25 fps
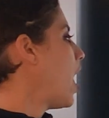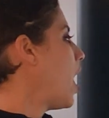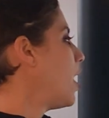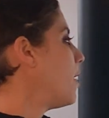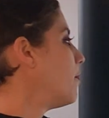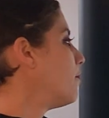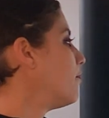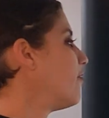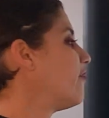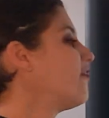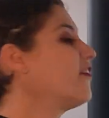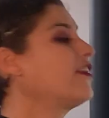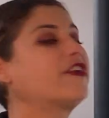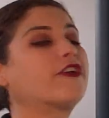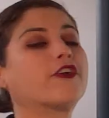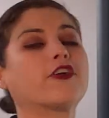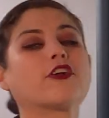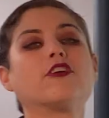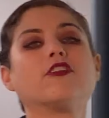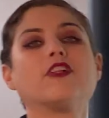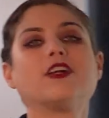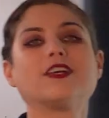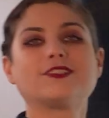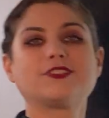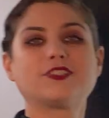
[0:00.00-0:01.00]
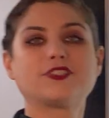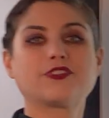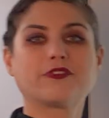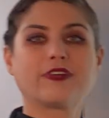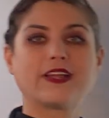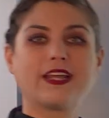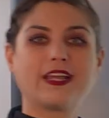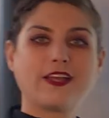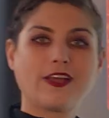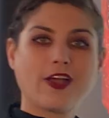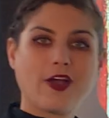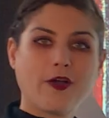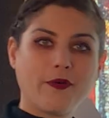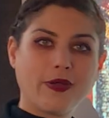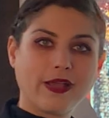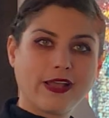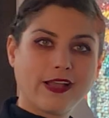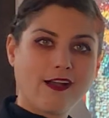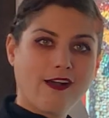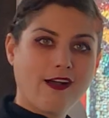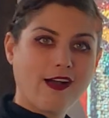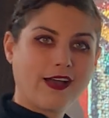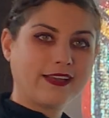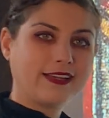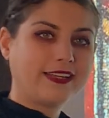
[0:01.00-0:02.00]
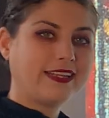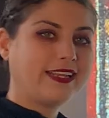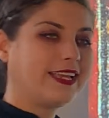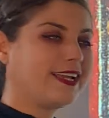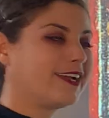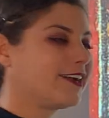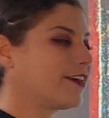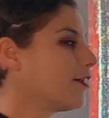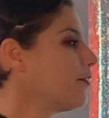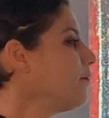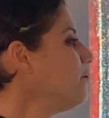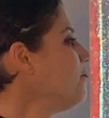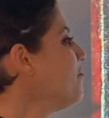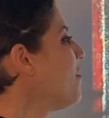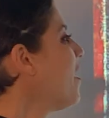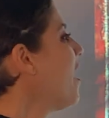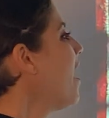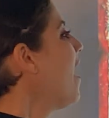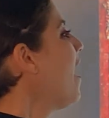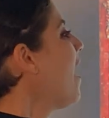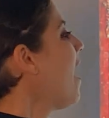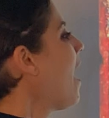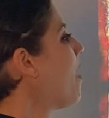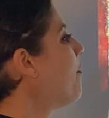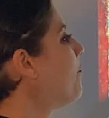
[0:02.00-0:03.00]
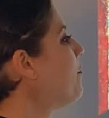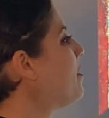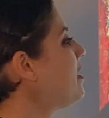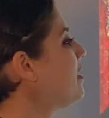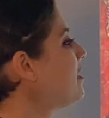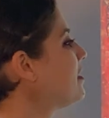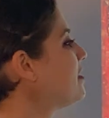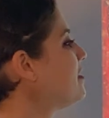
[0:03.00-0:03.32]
um, figure clustering going on here and we